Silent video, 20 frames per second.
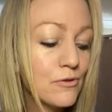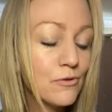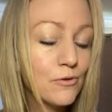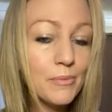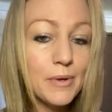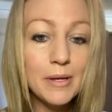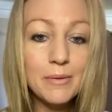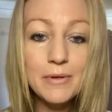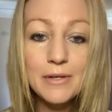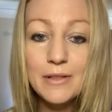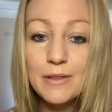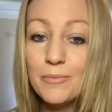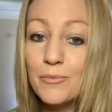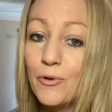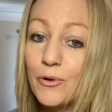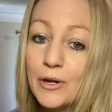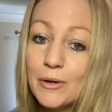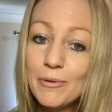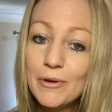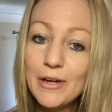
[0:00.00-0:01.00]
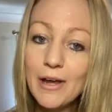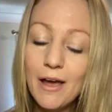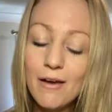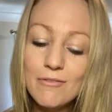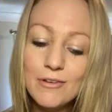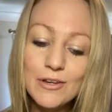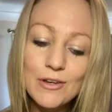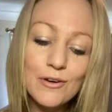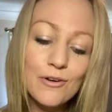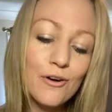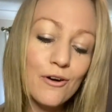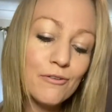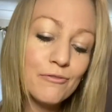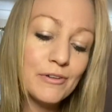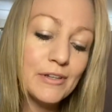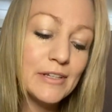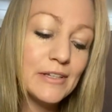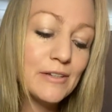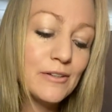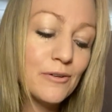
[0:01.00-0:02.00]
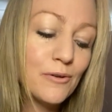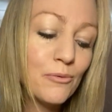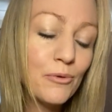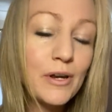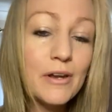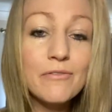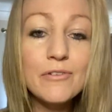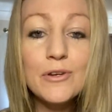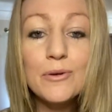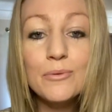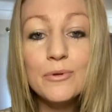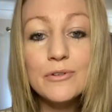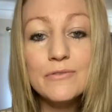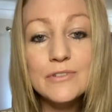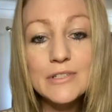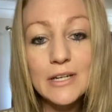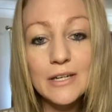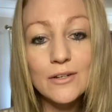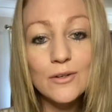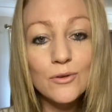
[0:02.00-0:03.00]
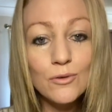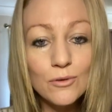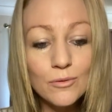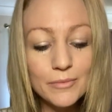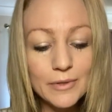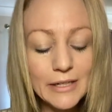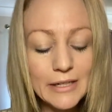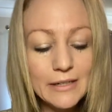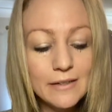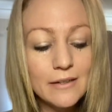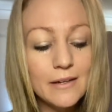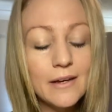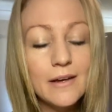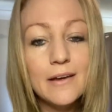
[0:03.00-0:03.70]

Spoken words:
or maybe in the morning when you're having your coffee, whatever you would have done normally,